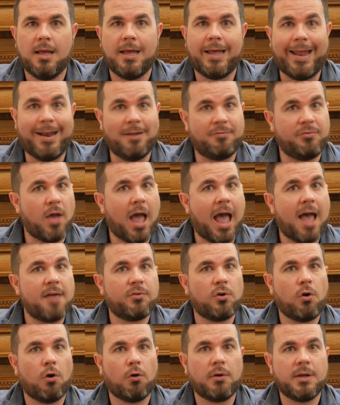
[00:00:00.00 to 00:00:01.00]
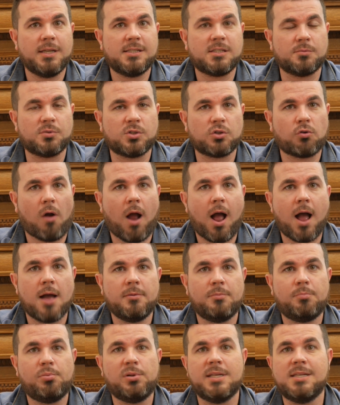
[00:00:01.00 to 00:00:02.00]
And if you haven't already
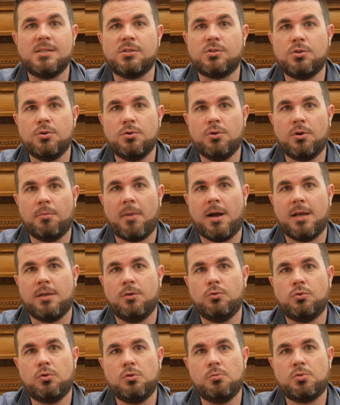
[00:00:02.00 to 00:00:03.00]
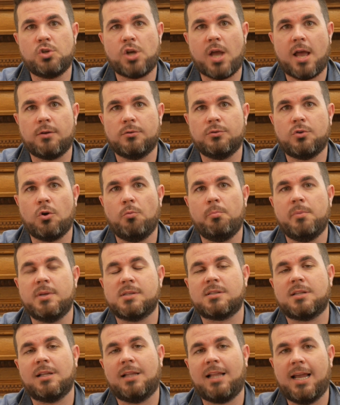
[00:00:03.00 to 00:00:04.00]
subscribed, please do to my YouTube channel. Don't
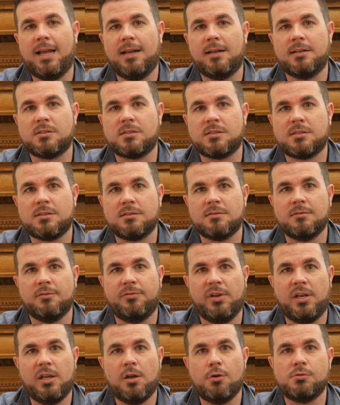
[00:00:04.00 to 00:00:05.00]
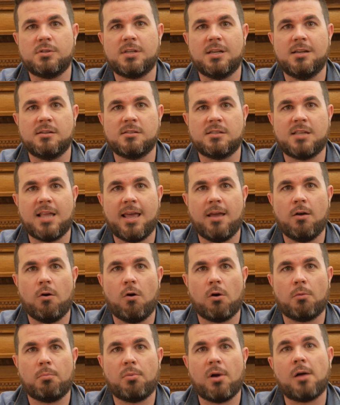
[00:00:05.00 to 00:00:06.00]
miss the latest videos as they
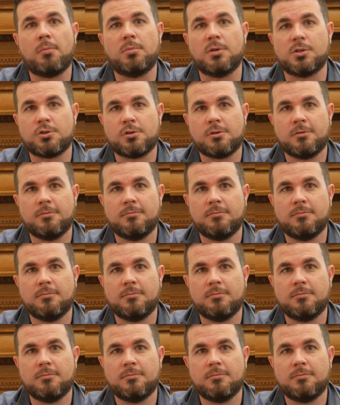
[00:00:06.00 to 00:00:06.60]
are published.